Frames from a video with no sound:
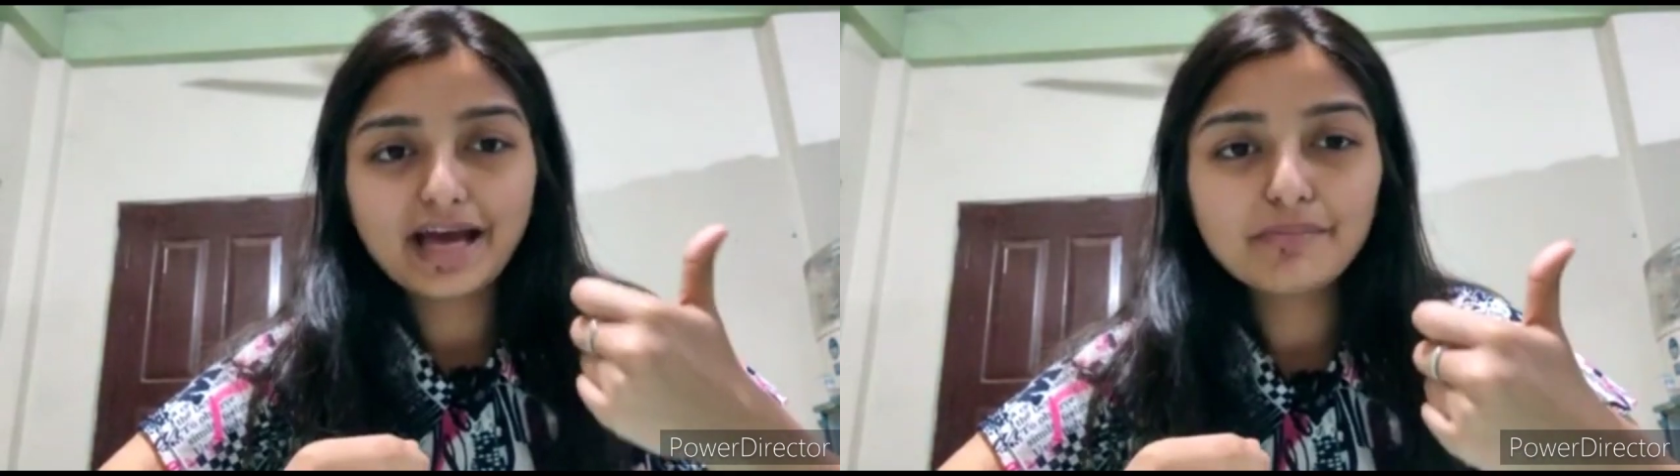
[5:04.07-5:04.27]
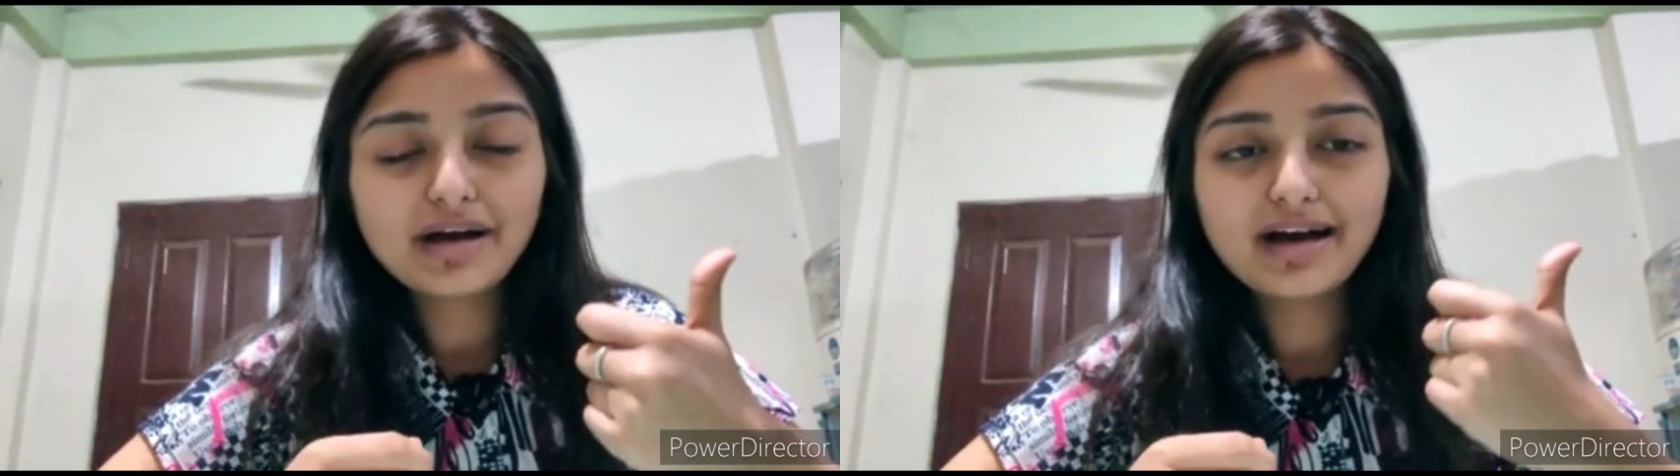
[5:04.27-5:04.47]

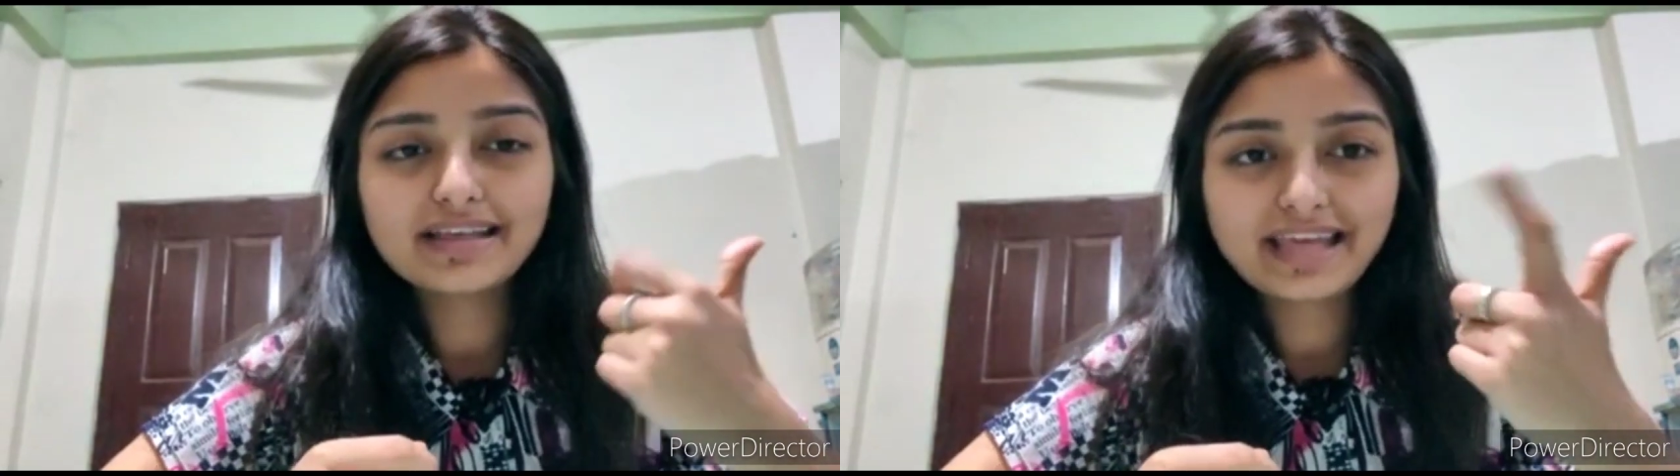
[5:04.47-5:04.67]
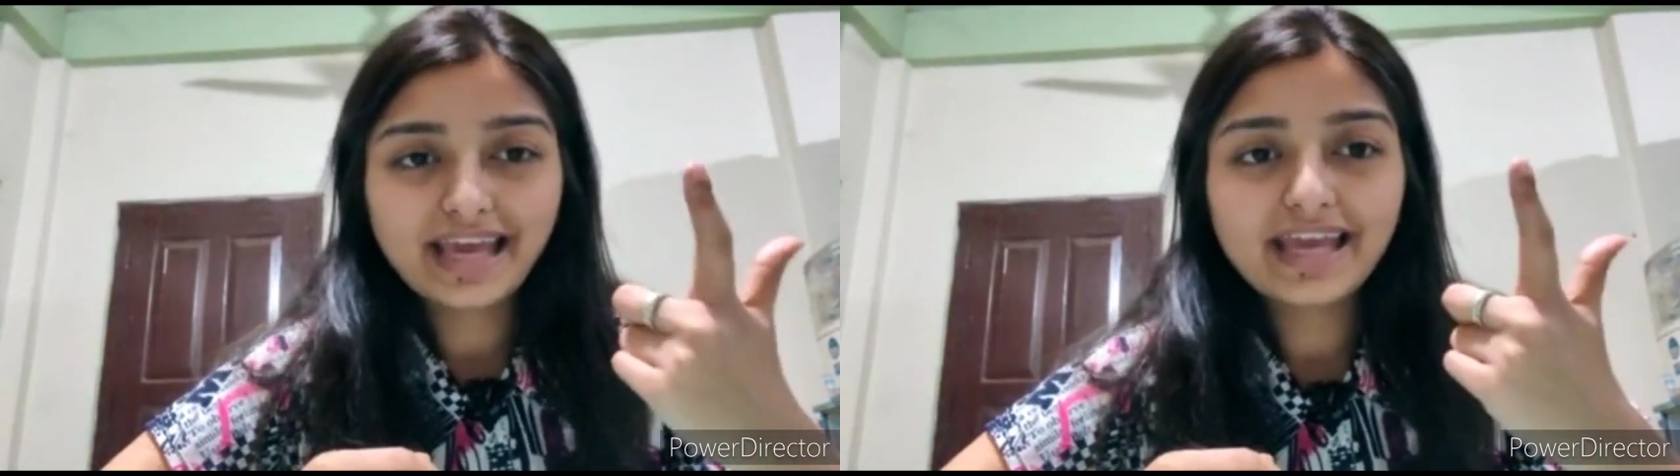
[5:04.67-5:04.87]
Ab-
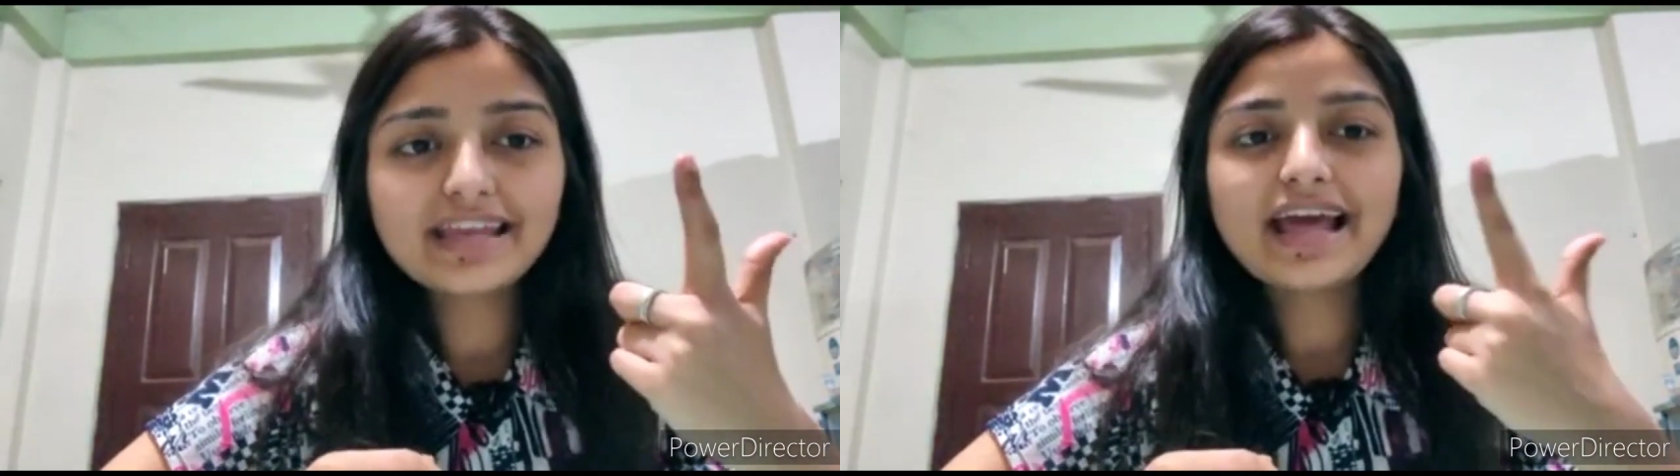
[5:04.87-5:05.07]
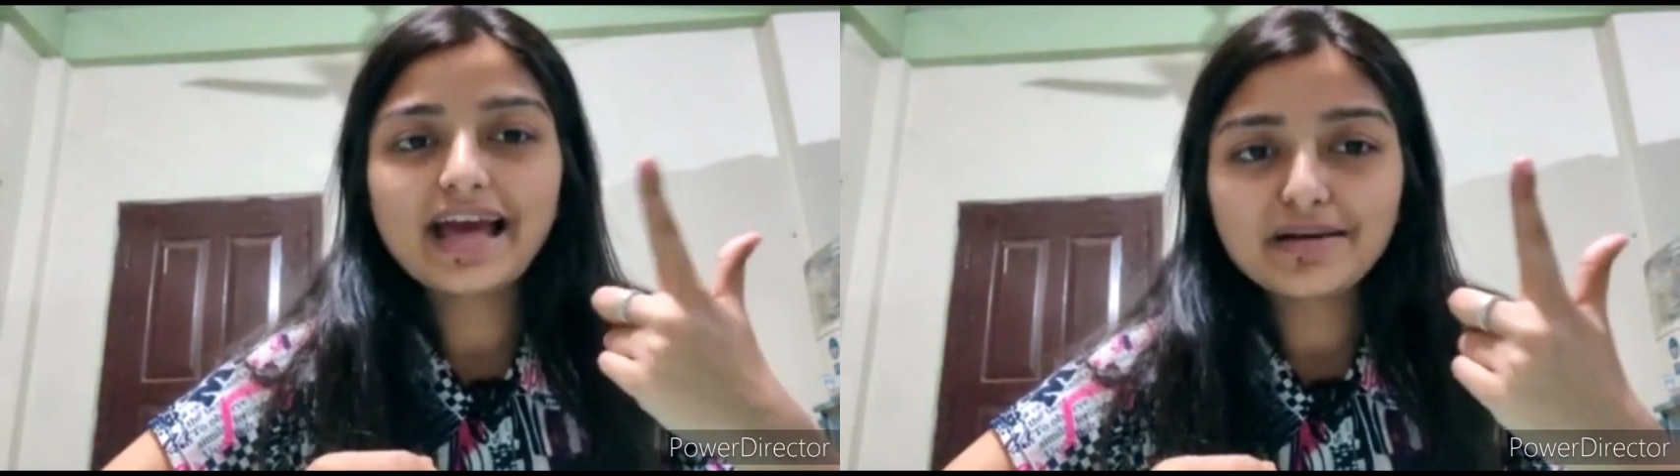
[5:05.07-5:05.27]
uh,
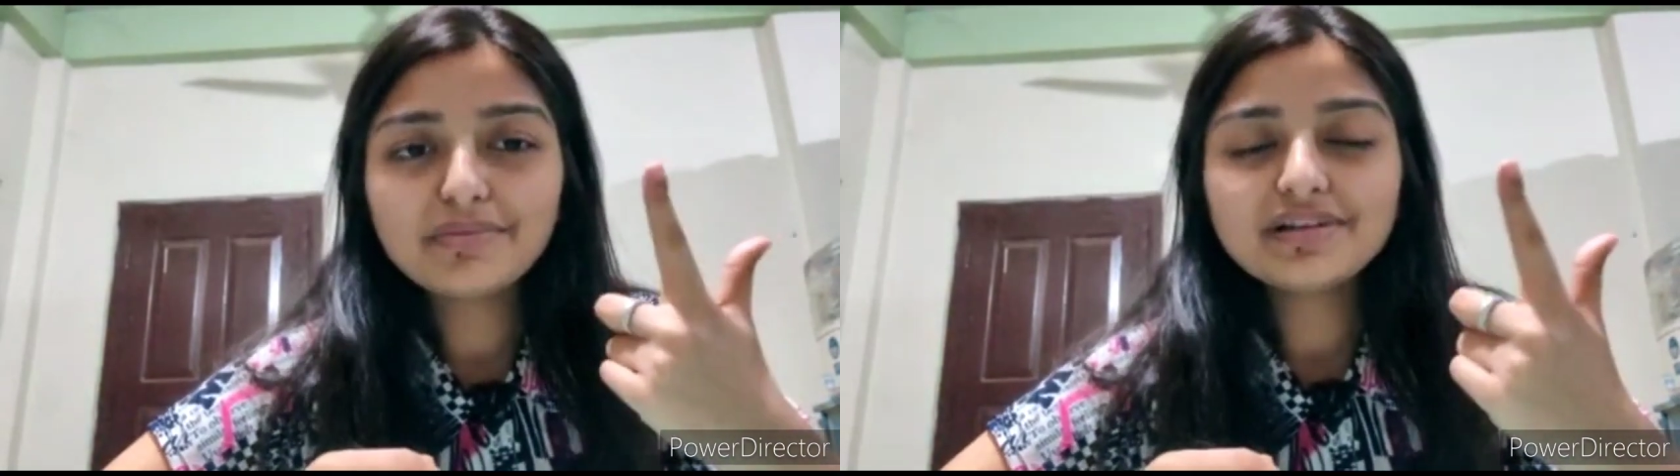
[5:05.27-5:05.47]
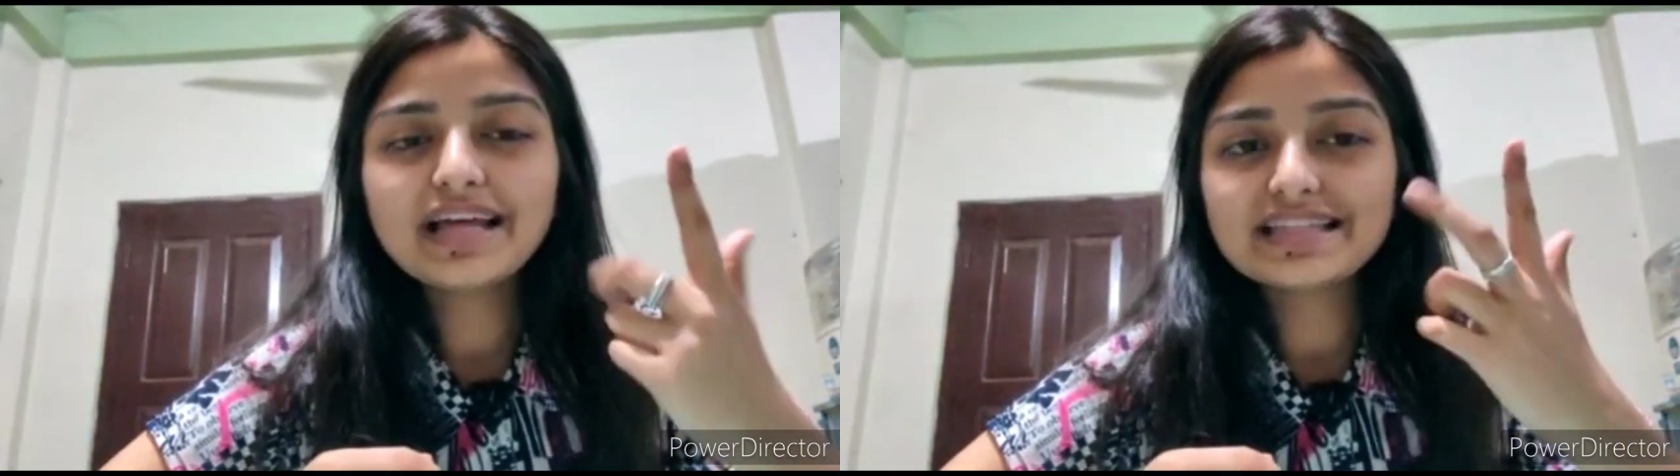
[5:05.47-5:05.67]
cain
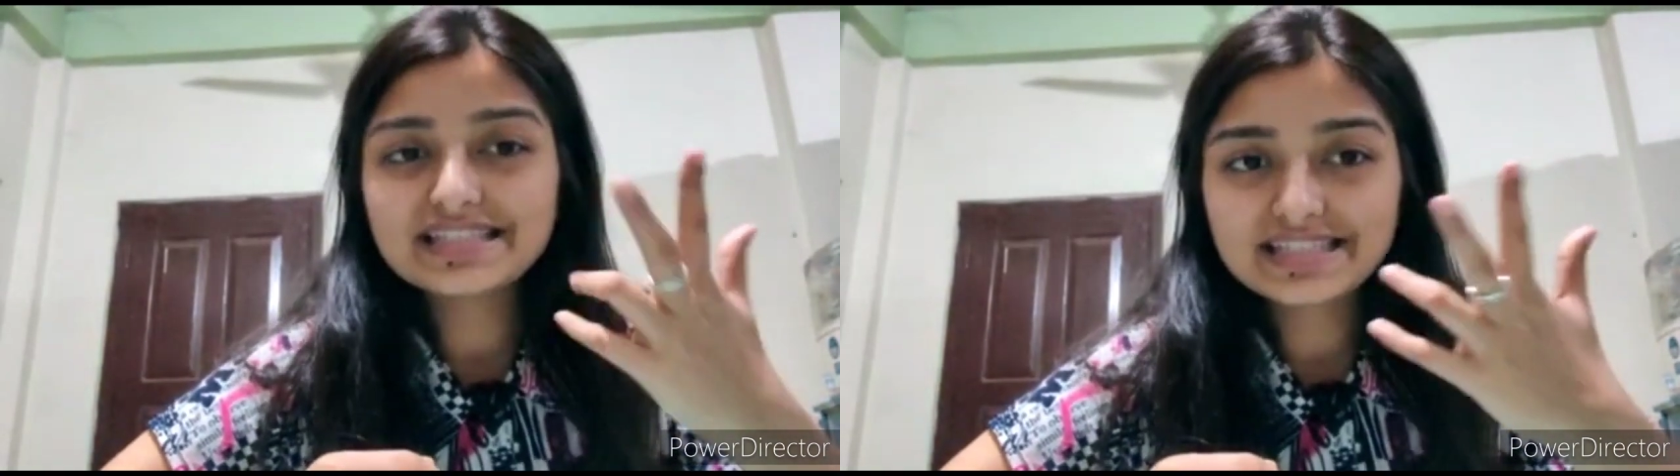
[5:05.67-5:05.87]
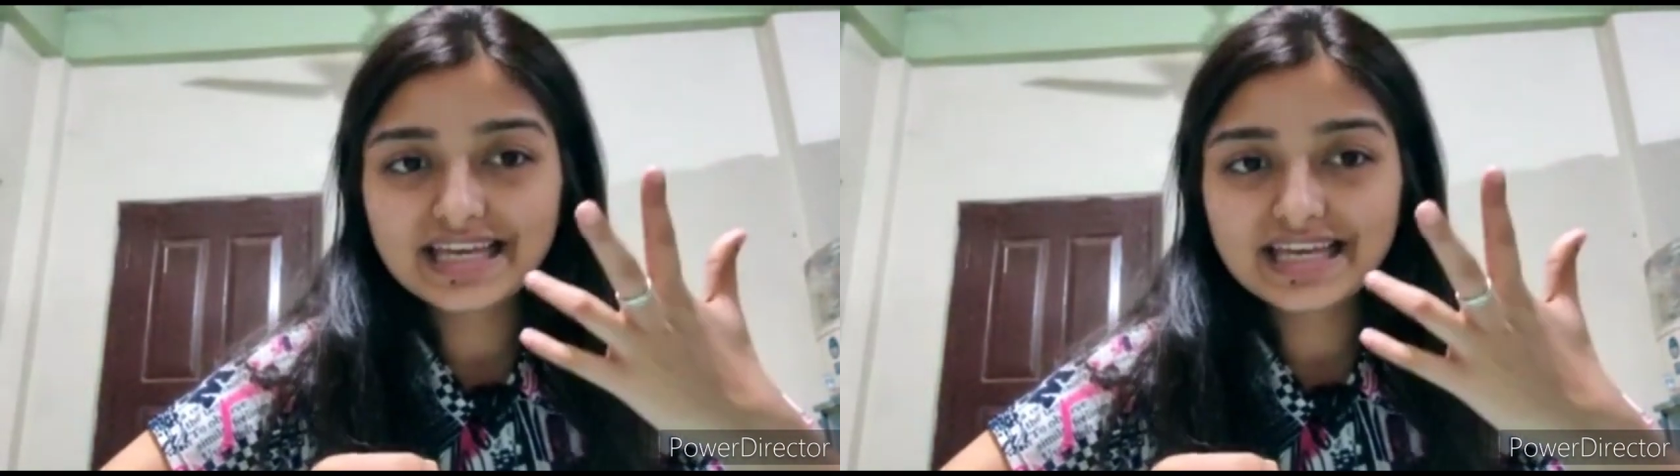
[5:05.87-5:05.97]
abel and